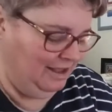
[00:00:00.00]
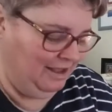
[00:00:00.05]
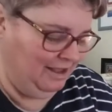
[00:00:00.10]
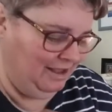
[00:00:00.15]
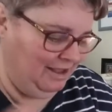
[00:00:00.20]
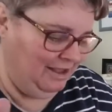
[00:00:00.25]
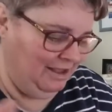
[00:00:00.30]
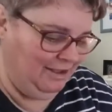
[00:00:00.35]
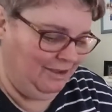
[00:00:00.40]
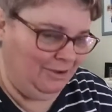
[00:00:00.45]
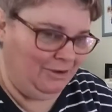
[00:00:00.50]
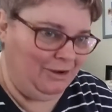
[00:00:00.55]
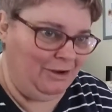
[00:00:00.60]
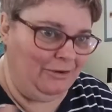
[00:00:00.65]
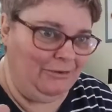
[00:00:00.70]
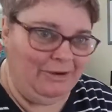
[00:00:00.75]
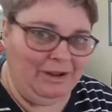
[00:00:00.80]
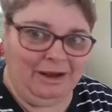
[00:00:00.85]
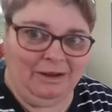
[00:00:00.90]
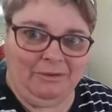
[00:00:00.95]
Do
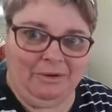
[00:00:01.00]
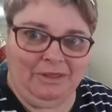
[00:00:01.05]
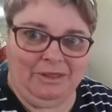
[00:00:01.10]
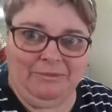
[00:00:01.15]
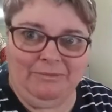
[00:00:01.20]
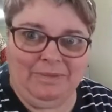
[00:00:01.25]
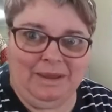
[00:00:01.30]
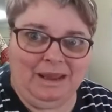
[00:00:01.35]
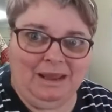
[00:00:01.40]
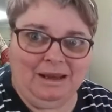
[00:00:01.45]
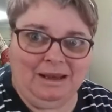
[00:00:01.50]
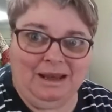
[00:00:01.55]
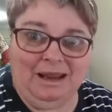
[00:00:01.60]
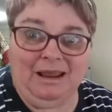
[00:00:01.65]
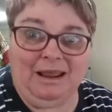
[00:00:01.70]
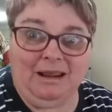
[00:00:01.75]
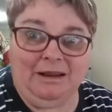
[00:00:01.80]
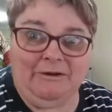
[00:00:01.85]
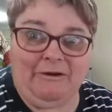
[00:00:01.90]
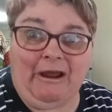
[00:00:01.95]
you really want them big,
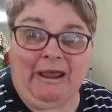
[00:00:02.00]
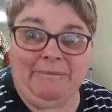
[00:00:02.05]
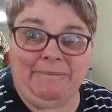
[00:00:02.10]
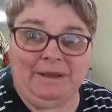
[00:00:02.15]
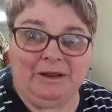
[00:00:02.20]
digging great